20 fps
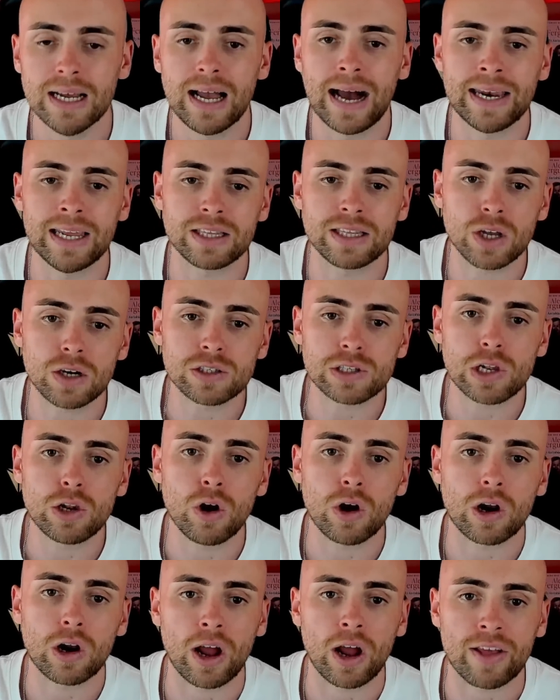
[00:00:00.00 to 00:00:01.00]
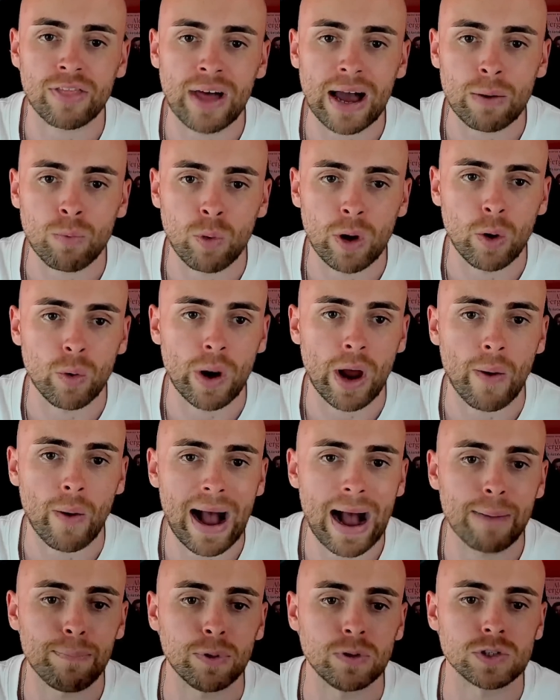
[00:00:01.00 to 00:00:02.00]
And it does look like that will now
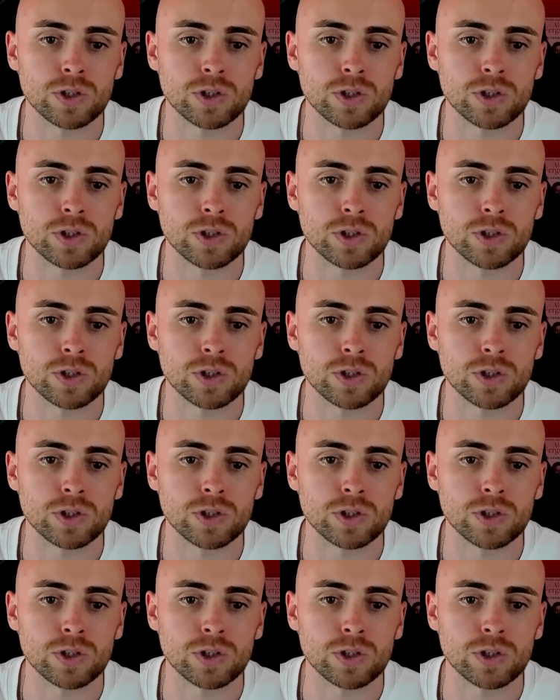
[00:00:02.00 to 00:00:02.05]
happen.